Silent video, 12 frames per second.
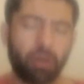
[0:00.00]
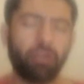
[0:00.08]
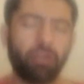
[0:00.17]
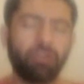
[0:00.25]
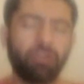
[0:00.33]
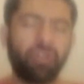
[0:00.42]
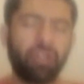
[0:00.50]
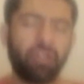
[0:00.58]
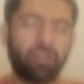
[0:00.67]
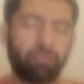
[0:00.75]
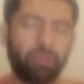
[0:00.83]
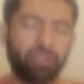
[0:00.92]
He's
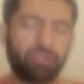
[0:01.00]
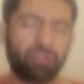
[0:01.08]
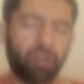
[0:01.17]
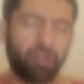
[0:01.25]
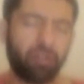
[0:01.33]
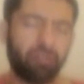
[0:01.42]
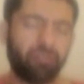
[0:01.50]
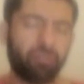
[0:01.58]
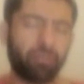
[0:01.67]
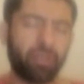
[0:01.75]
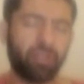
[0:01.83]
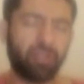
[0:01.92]
feeling a bit sorry
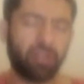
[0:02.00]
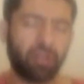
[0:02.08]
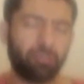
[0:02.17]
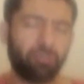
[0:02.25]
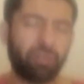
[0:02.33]
for me that I'm